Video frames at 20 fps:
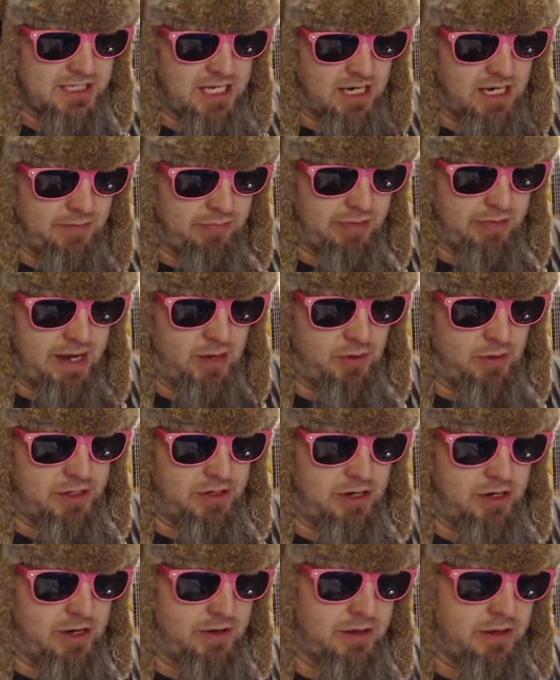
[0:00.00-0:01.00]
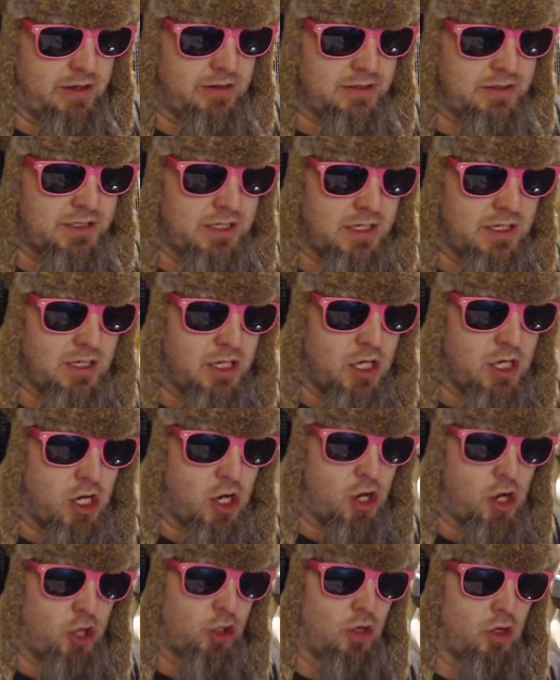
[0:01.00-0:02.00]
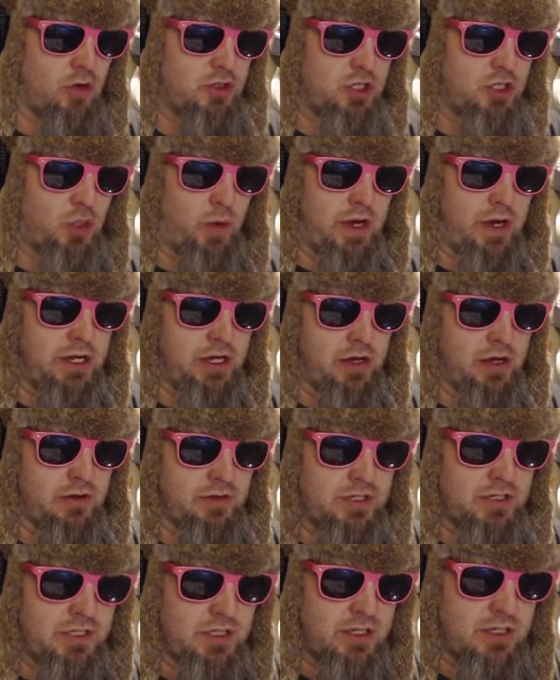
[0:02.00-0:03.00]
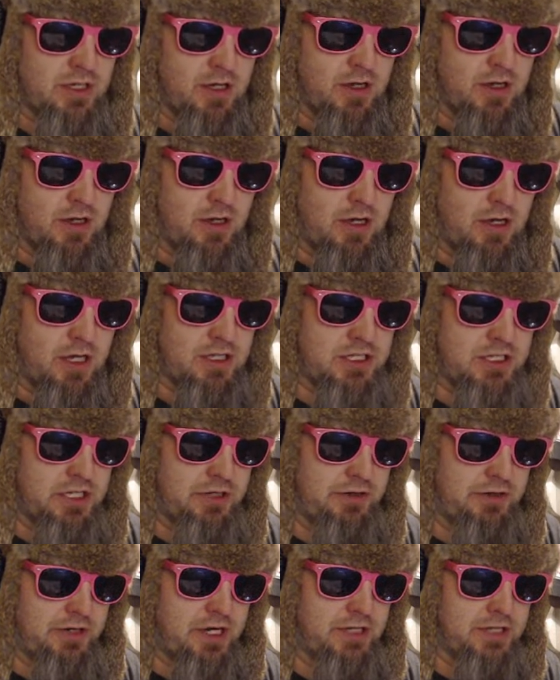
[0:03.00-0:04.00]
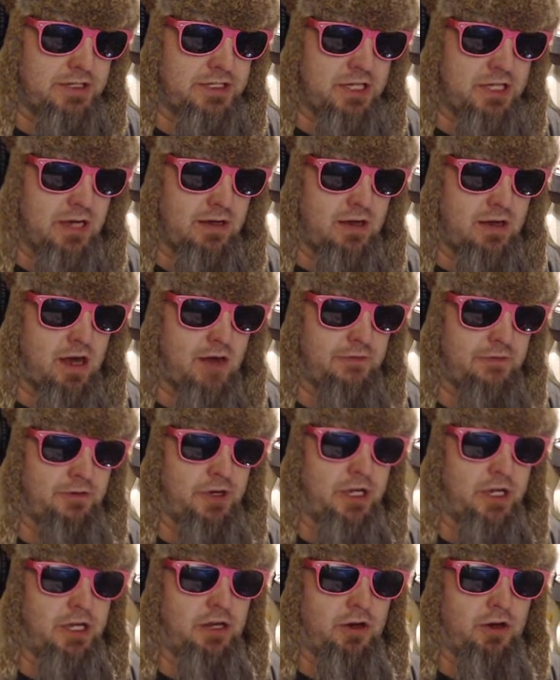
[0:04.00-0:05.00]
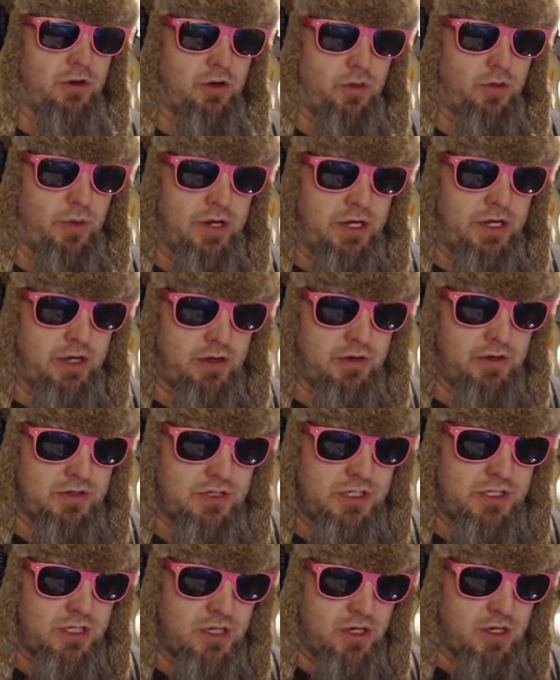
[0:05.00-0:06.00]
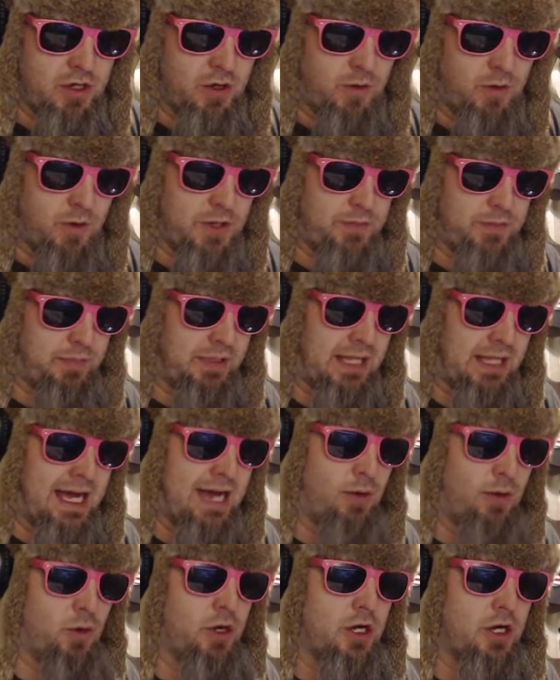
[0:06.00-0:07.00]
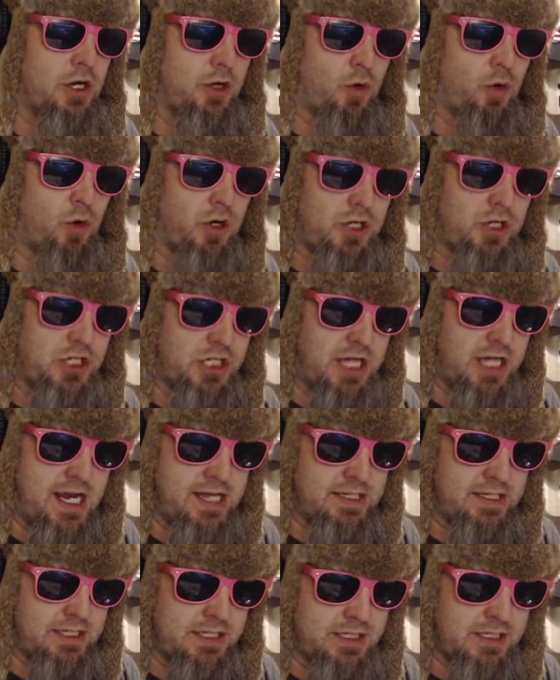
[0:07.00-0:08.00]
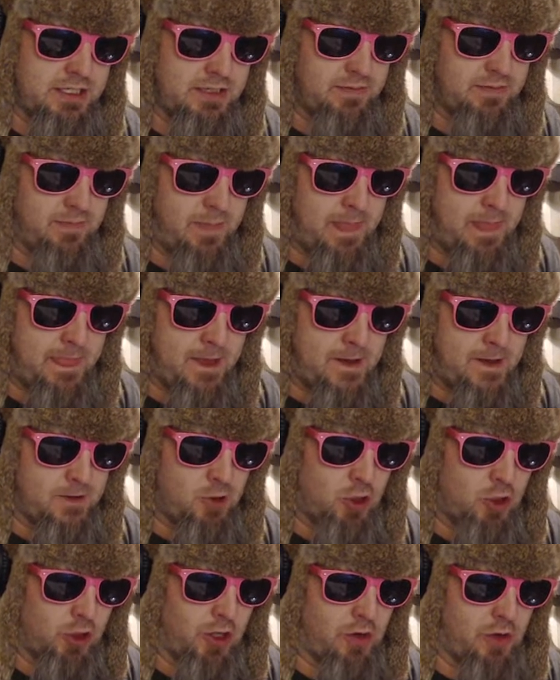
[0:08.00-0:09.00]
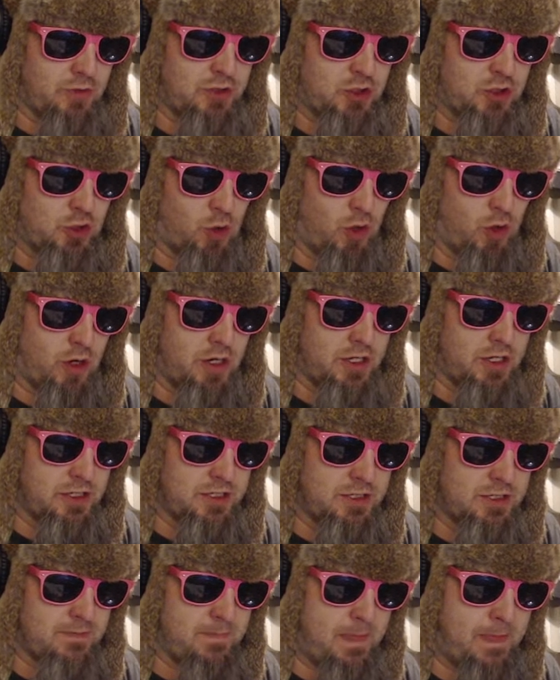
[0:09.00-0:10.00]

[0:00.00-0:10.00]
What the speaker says: Take a break when you hear those. Close your windows. Consider covering your windows with plywood or sheets. Close doors.